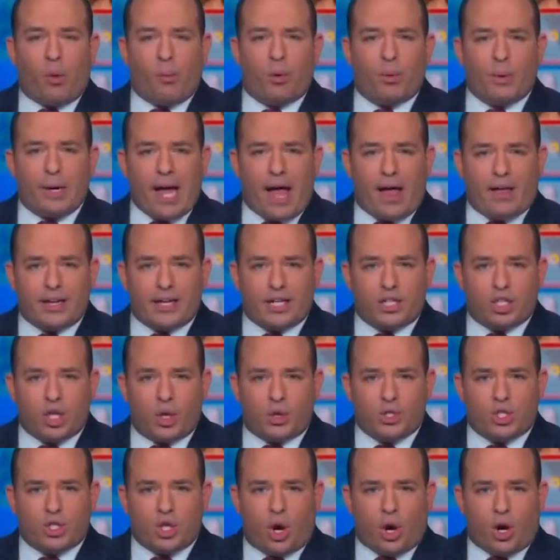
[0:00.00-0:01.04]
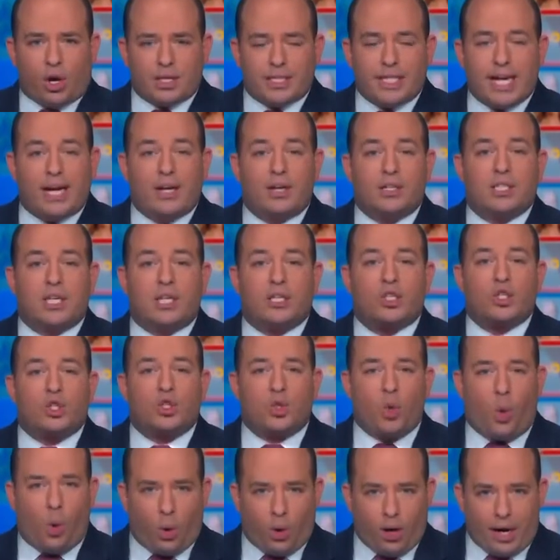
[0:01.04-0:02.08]
The former reality show star tells a
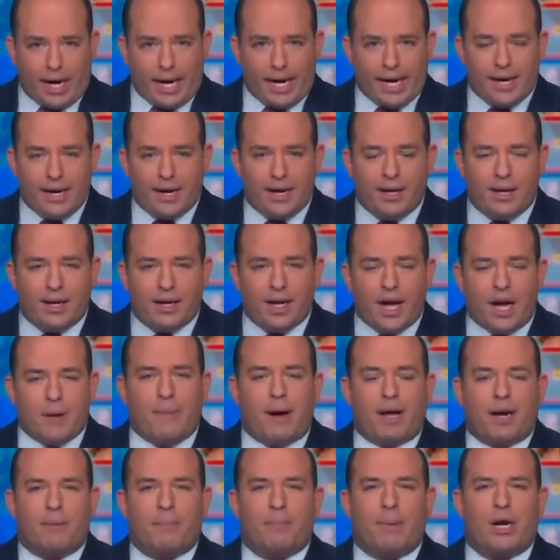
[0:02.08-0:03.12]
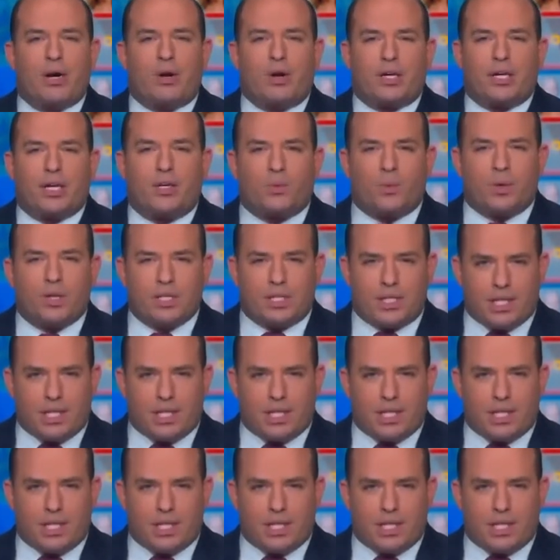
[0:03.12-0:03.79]
story about American